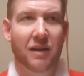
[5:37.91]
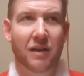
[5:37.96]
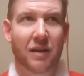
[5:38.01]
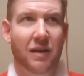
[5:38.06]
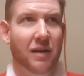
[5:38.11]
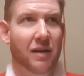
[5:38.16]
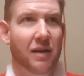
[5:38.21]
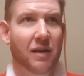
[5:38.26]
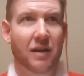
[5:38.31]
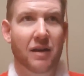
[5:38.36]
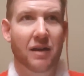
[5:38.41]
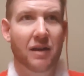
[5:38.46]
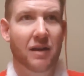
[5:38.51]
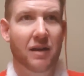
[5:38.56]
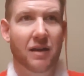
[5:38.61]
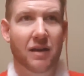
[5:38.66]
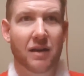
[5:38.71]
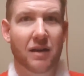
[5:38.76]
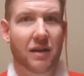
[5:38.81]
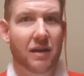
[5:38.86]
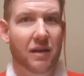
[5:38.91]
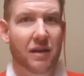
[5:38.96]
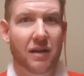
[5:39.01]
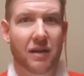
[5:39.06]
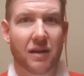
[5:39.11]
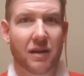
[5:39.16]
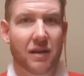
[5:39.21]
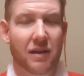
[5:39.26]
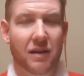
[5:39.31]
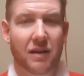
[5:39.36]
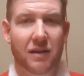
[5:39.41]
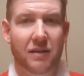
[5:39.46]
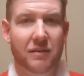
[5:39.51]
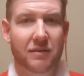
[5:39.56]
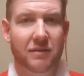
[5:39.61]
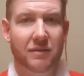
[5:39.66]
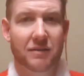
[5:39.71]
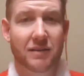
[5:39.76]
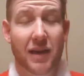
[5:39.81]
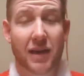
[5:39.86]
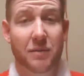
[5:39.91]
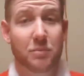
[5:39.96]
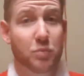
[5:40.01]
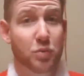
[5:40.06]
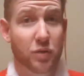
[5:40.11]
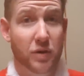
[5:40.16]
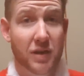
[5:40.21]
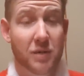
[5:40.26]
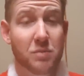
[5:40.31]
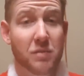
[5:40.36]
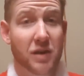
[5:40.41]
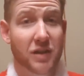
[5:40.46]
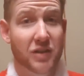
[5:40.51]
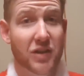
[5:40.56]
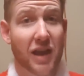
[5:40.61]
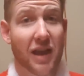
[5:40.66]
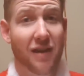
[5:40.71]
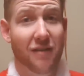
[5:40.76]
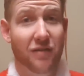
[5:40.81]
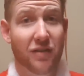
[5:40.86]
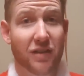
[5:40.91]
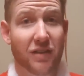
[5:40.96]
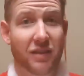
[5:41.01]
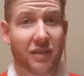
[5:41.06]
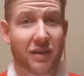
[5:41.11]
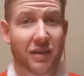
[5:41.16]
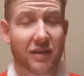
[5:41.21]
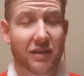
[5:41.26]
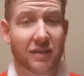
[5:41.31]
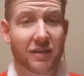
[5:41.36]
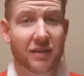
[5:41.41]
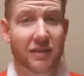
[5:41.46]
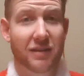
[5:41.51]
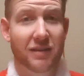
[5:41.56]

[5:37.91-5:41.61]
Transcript: uh, got pretty much everything.